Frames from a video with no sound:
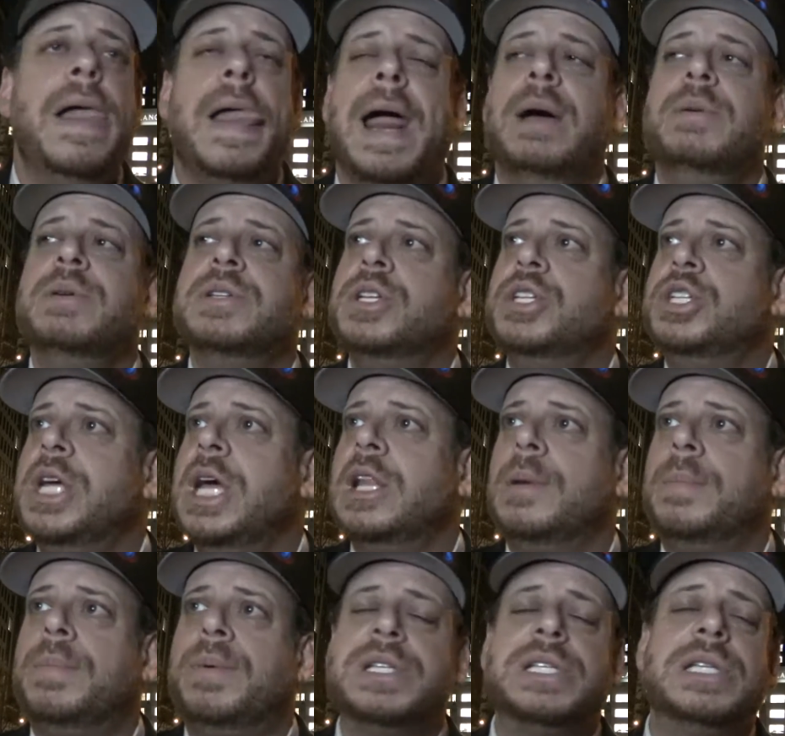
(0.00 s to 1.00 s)
I was in jail
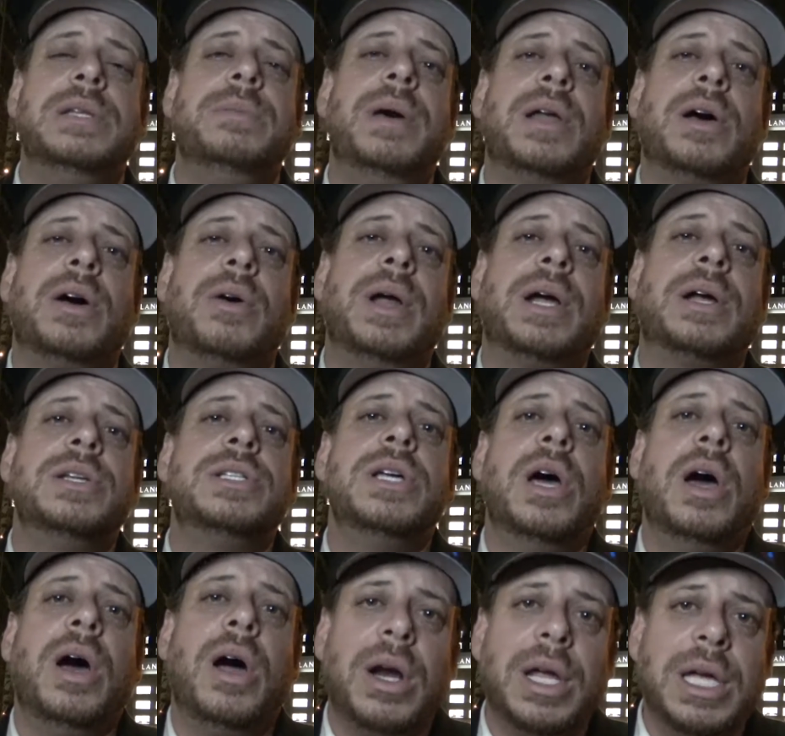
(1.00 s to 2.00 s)
or prison, the medical records
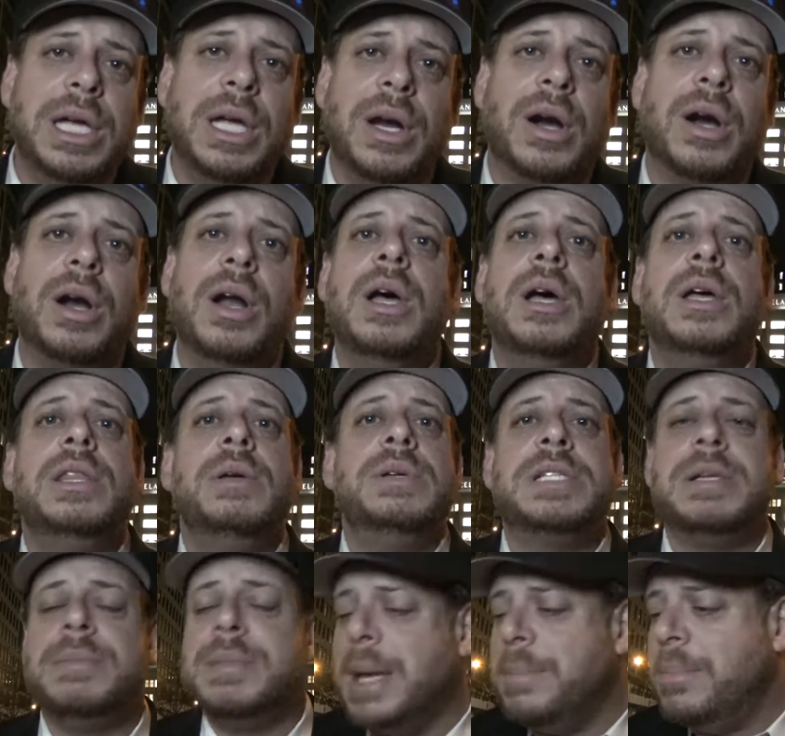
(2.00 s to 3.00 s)
are here. There was
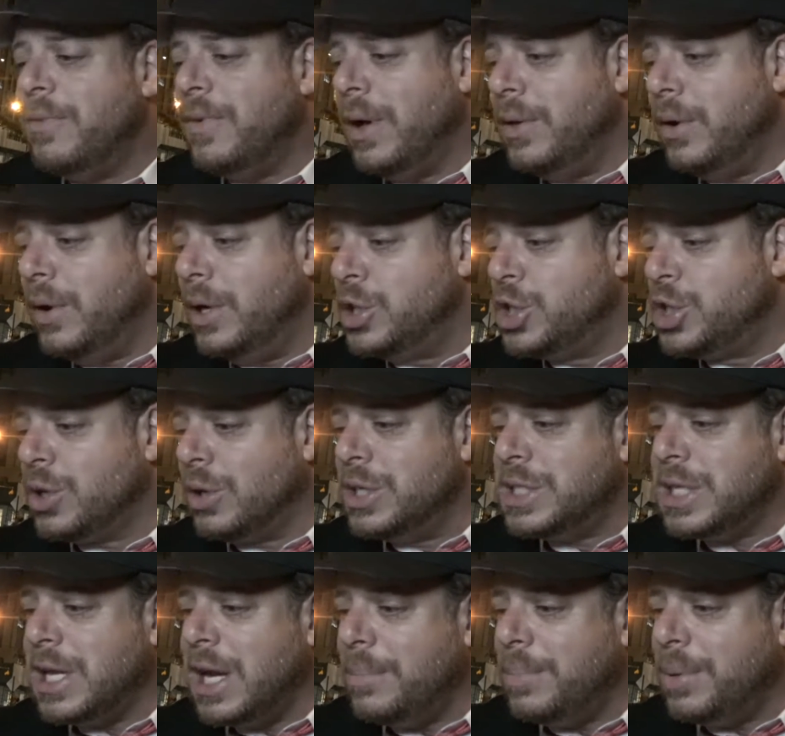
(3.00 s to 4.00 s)
some type of other
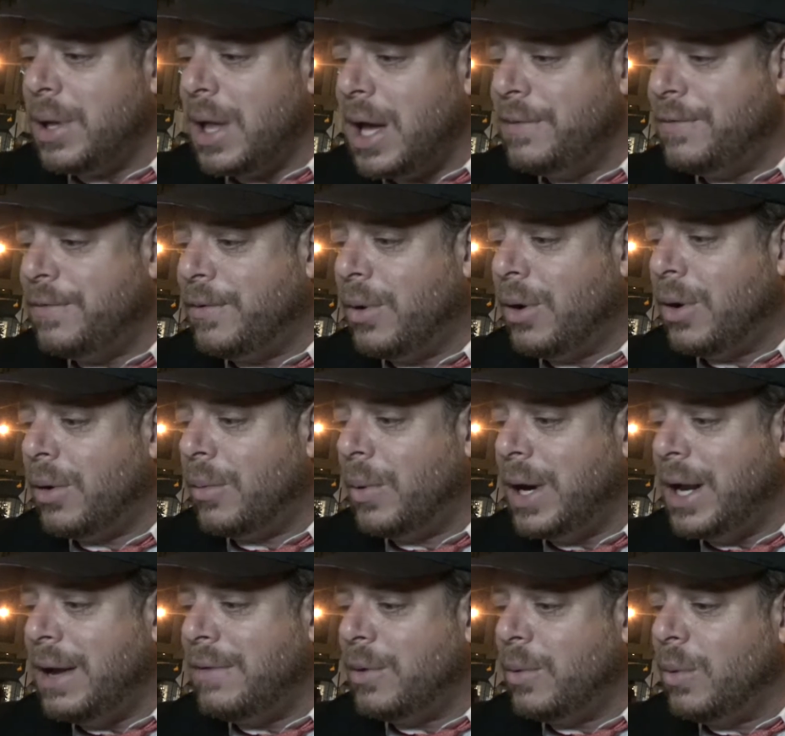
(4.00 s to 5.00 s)
insurance that I applied for or
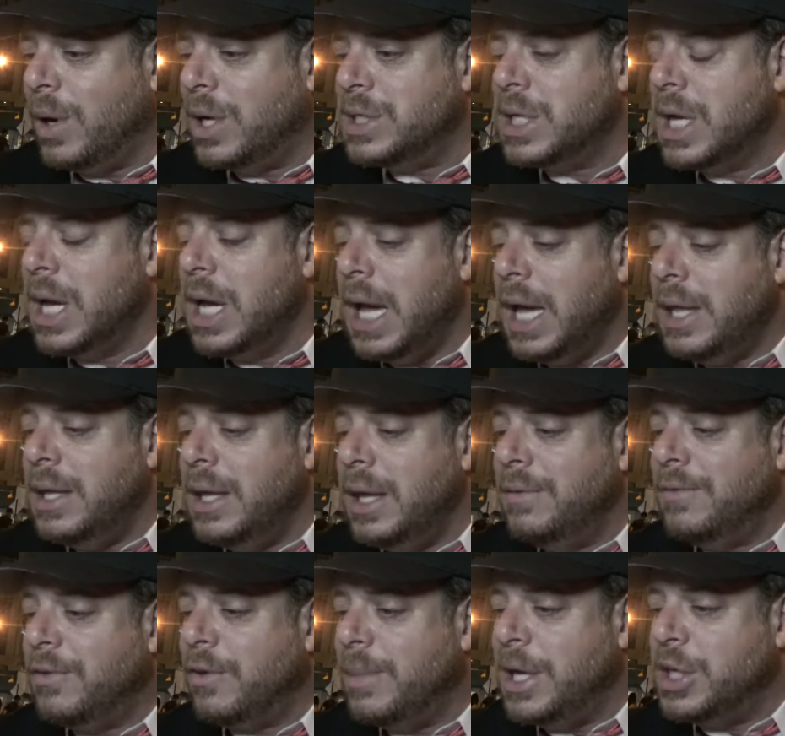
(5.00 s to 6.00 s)
whatever it was, and the
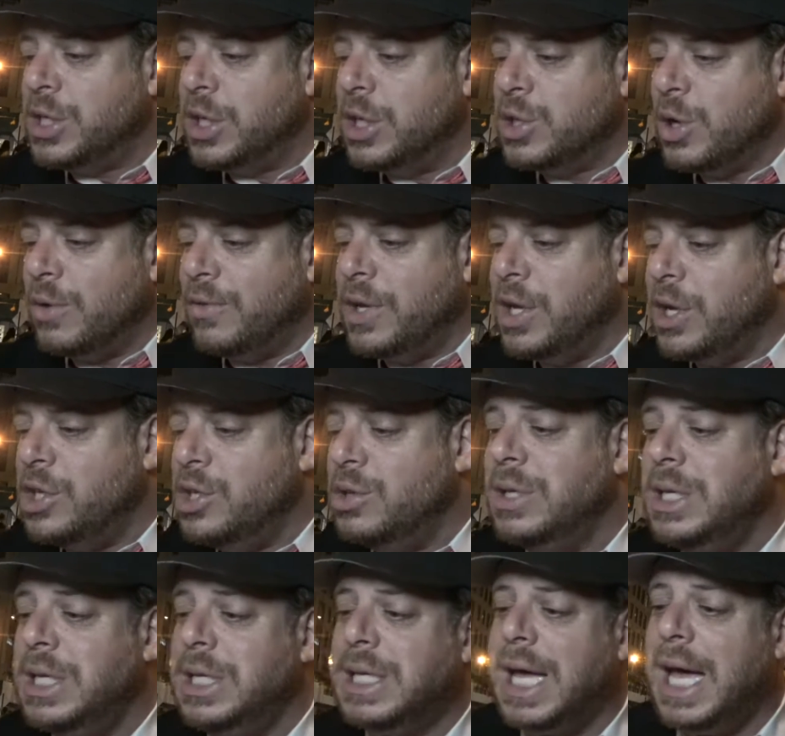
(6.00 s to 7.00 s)
information is over here. You
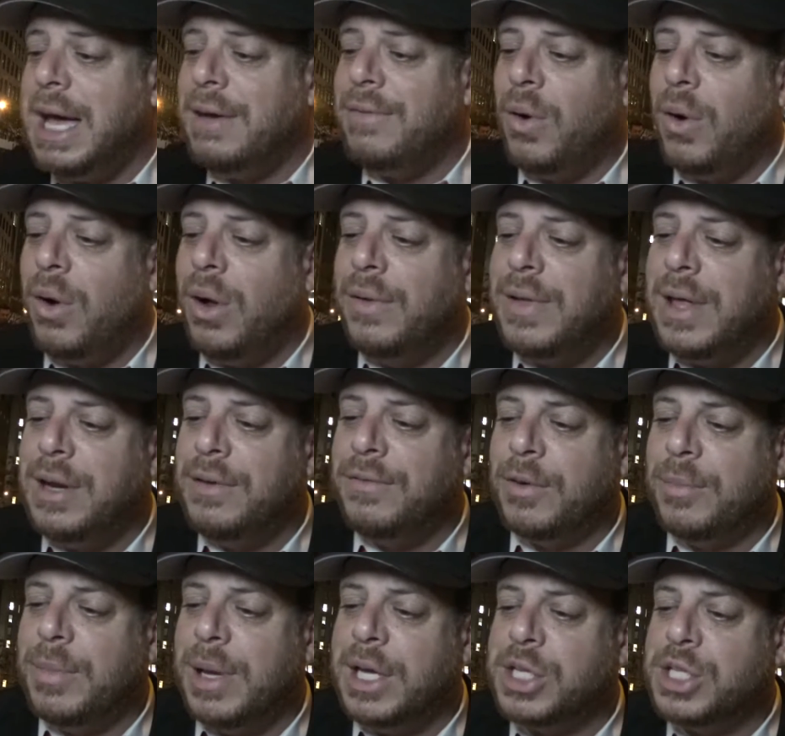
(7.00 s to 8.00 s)
need to have all that
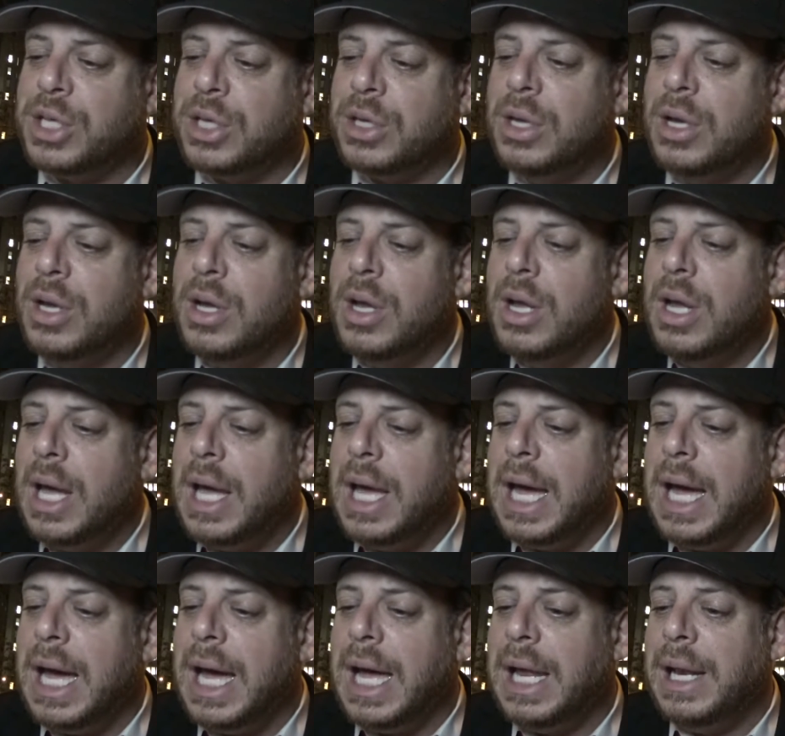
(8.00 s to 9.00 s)
information,
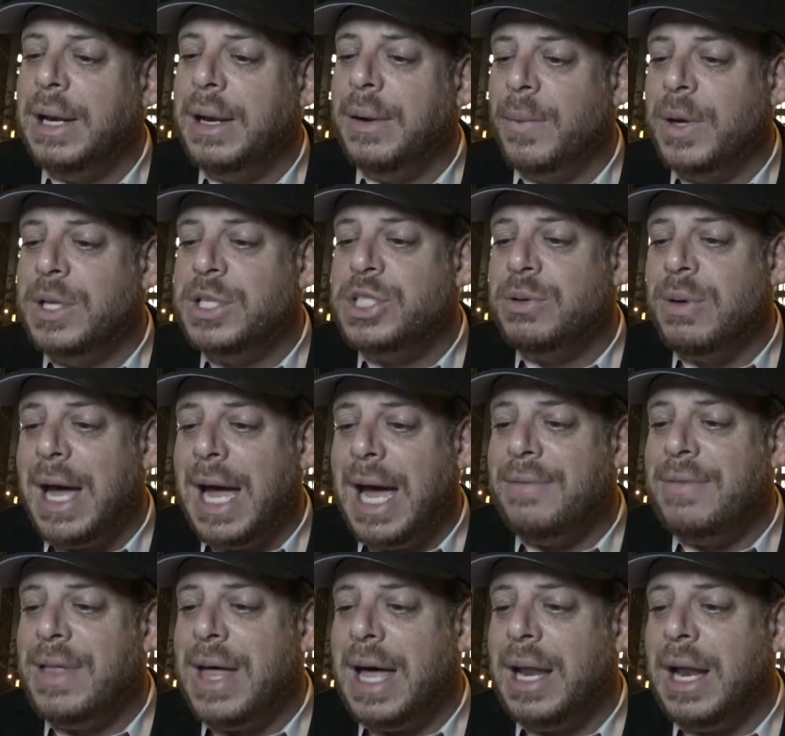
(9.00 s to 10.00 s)
and once you
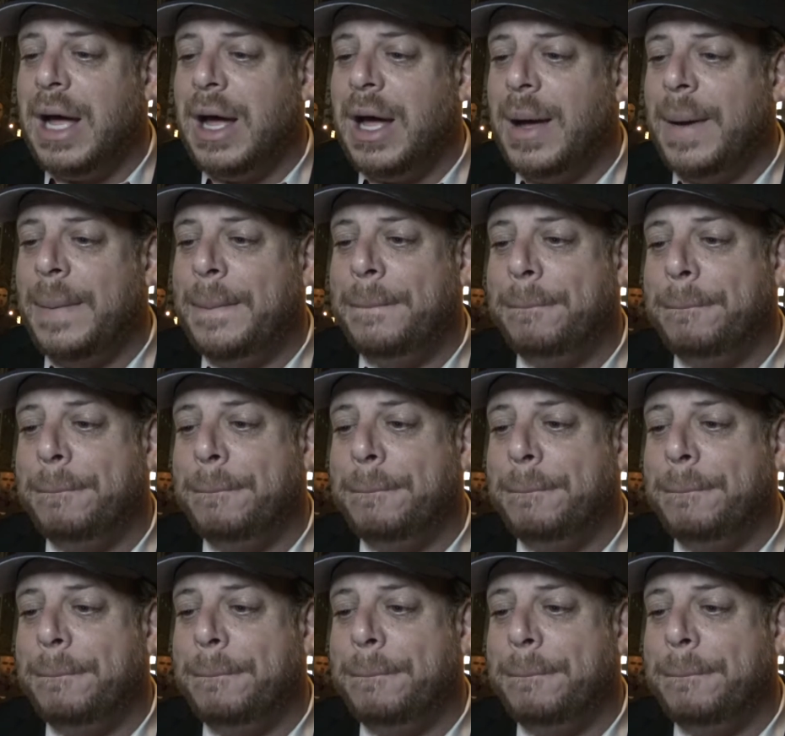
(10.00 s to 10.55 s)
have that,